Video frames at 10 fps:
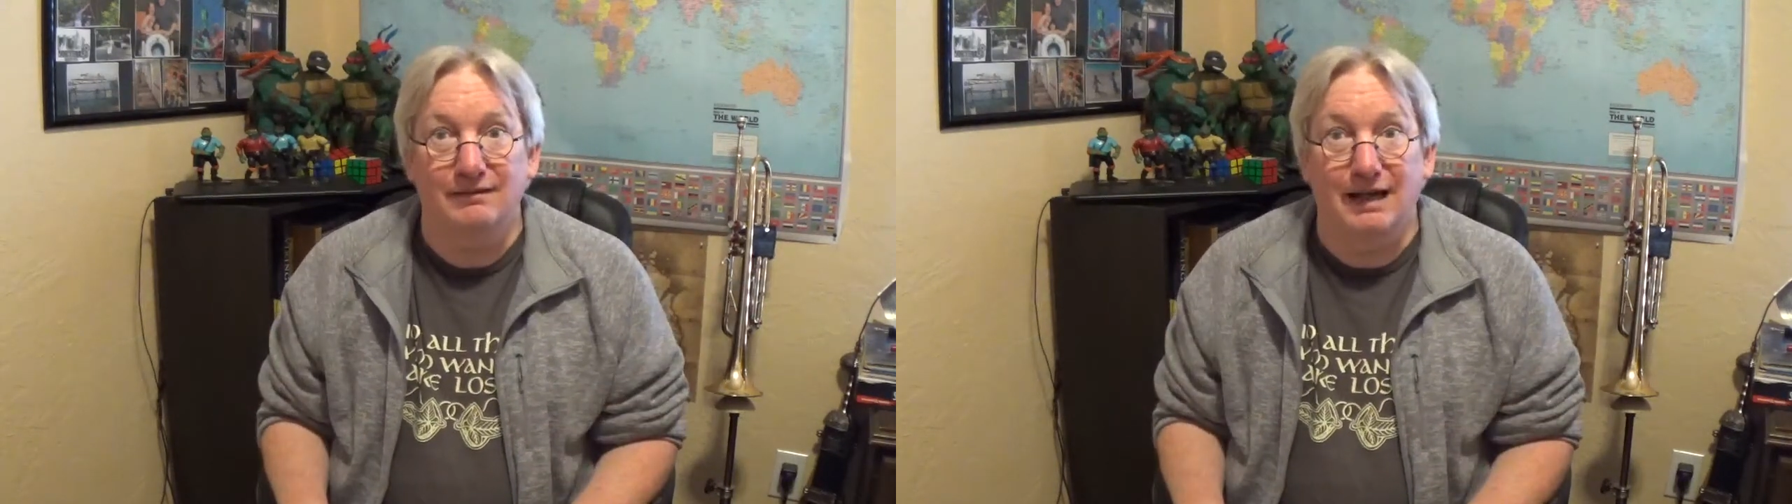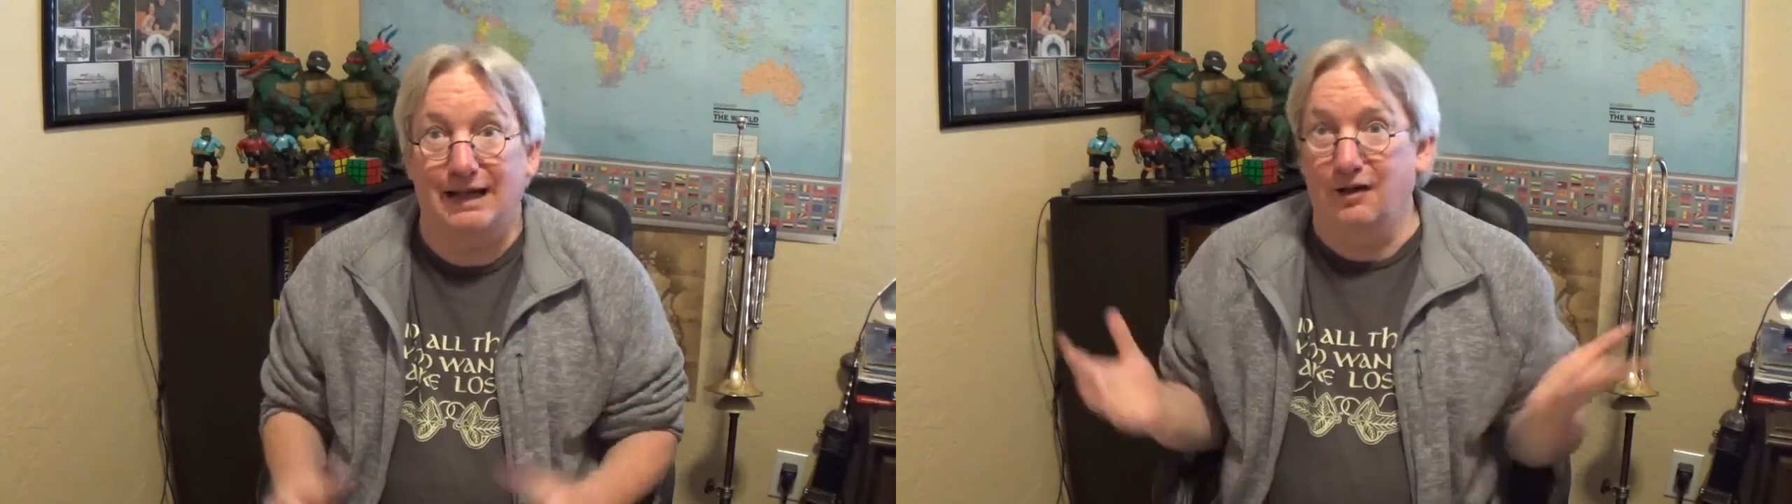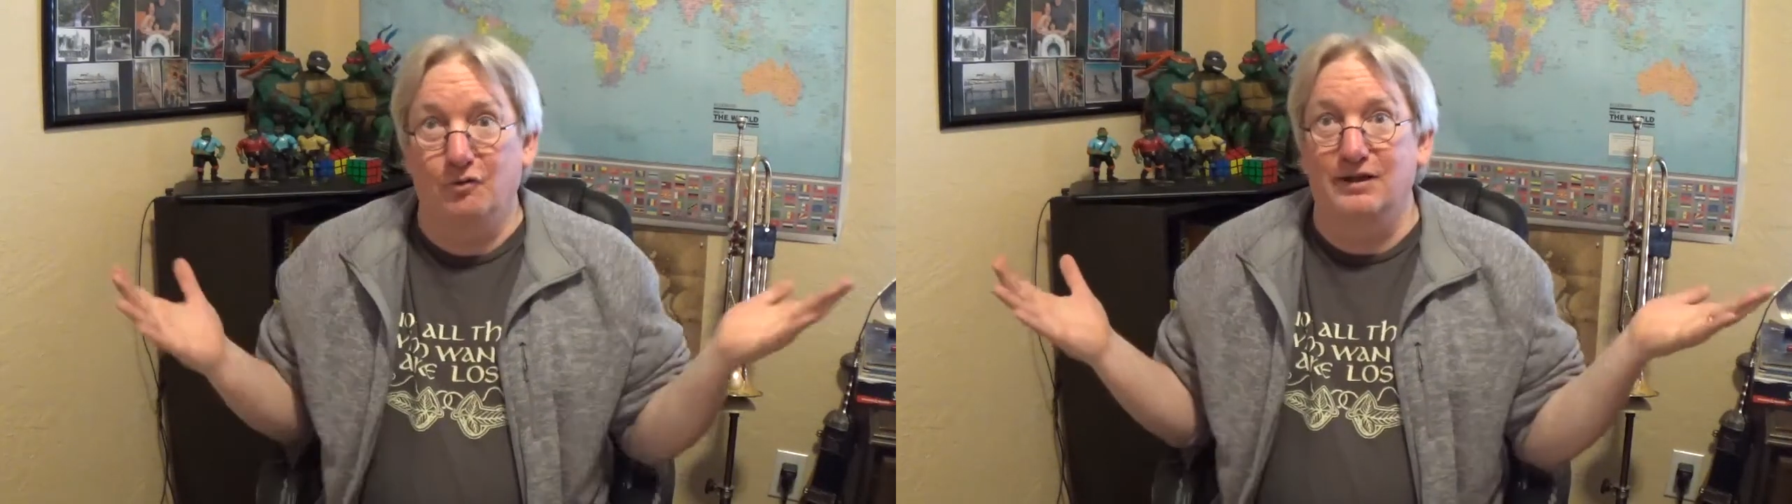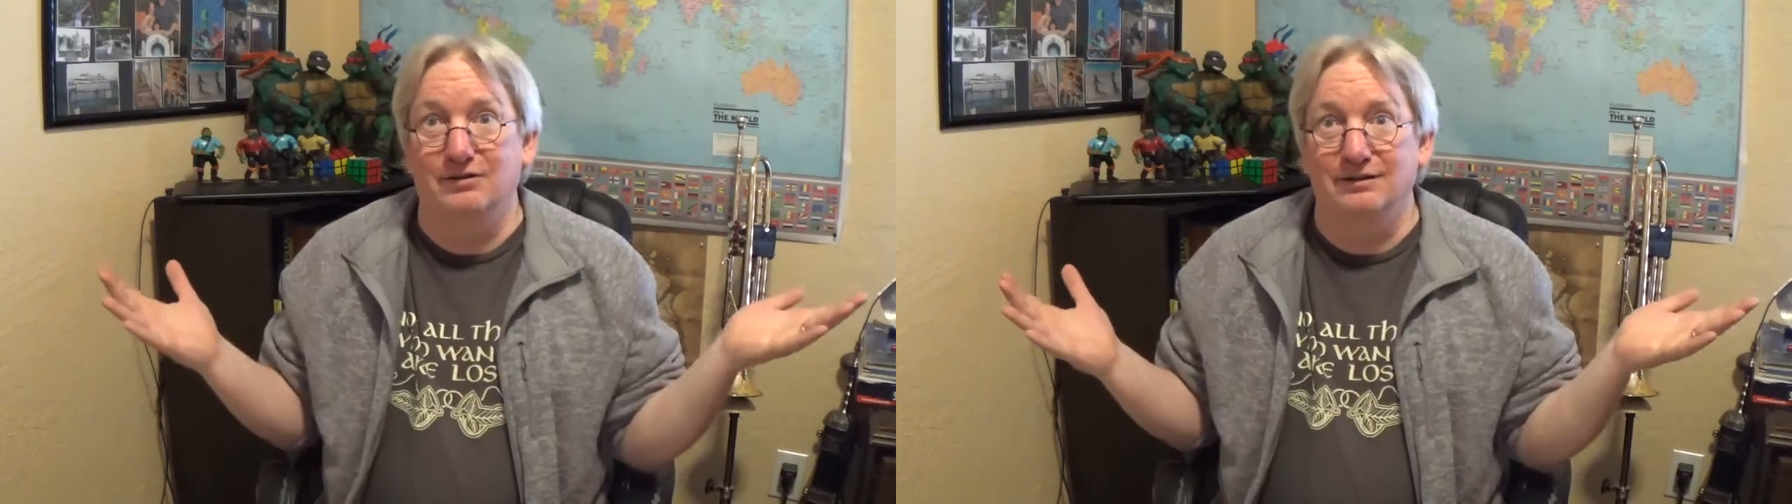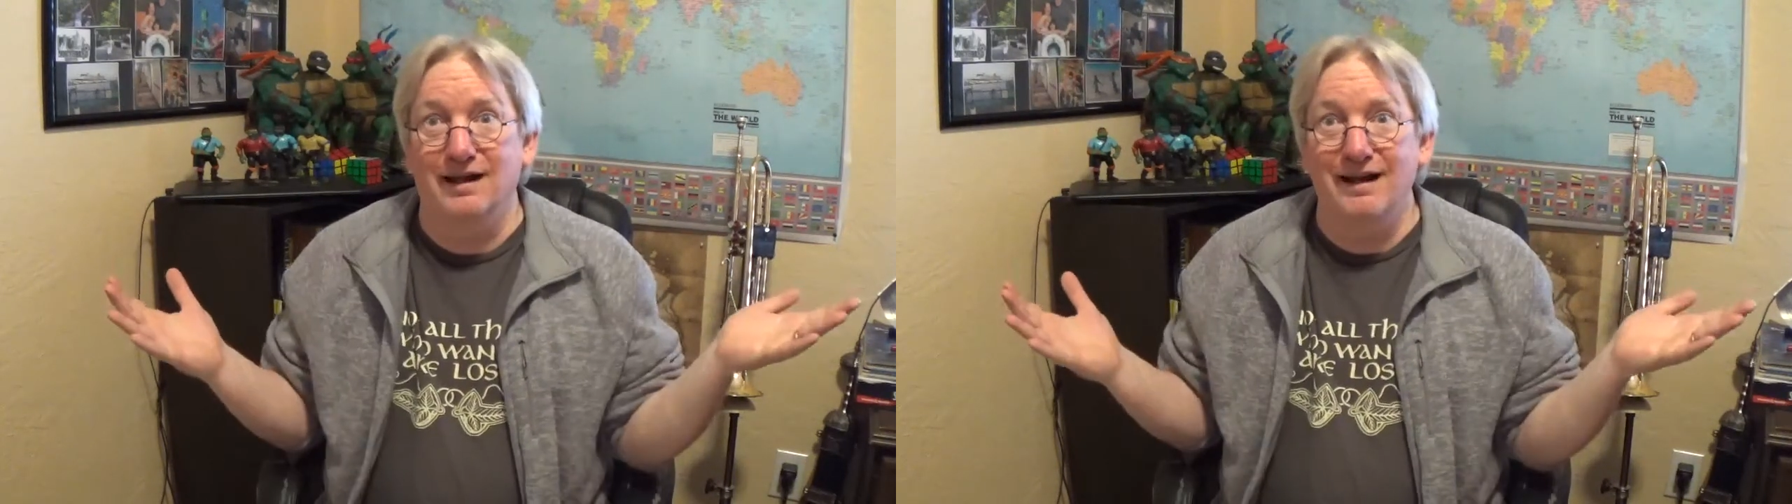I gotta go
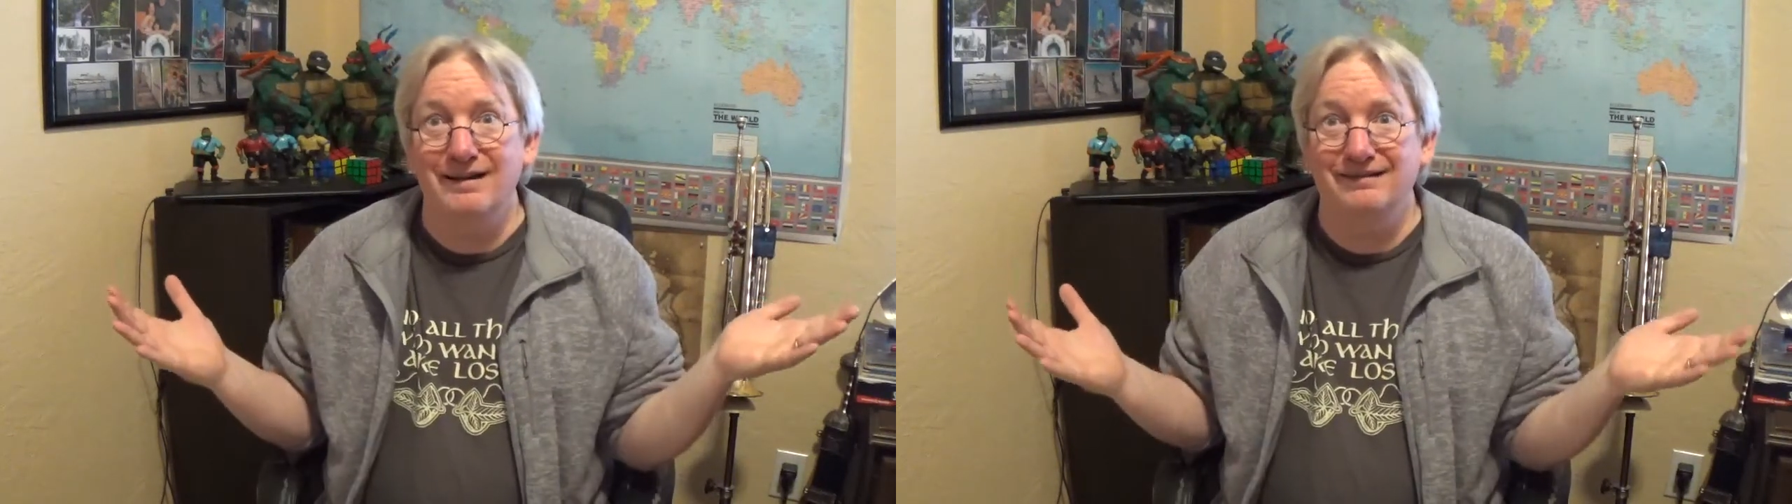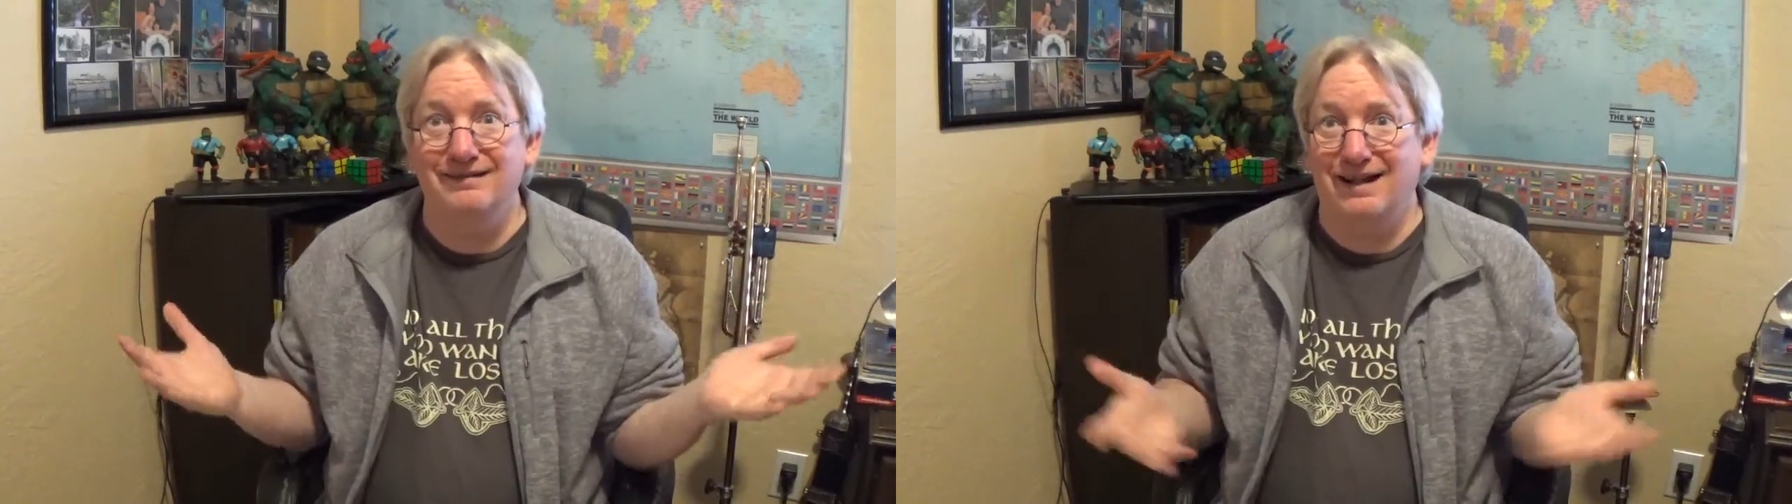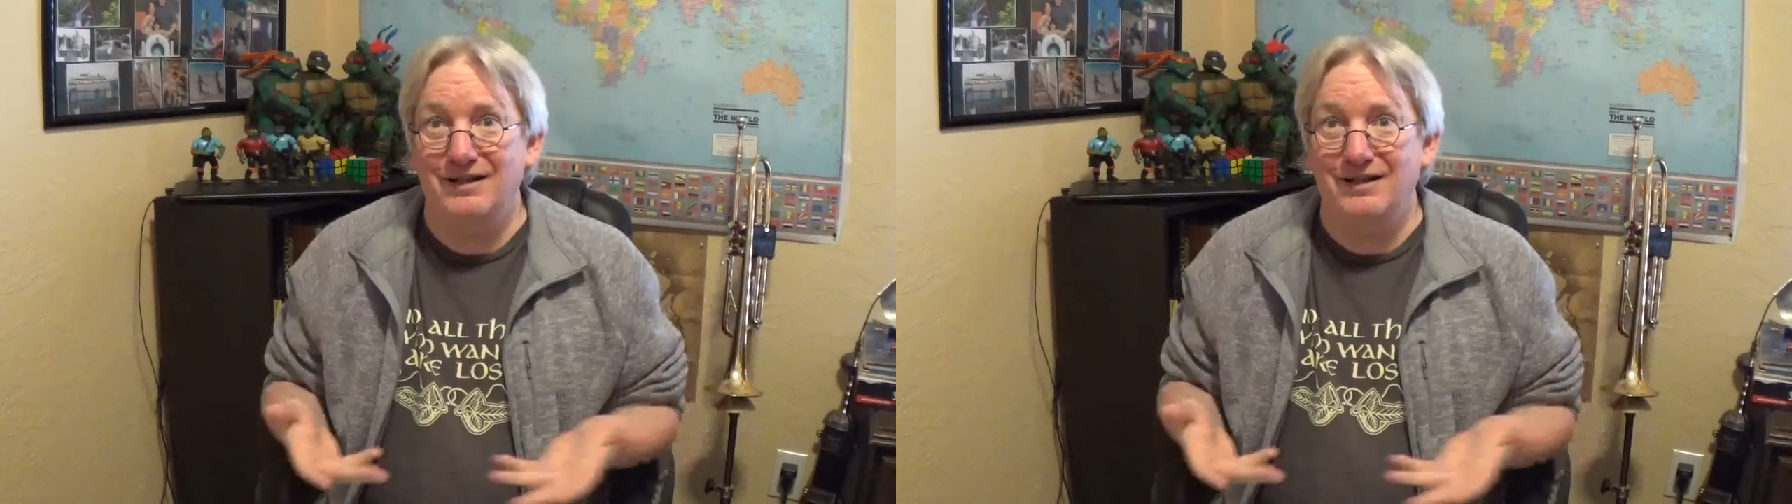kill a lion?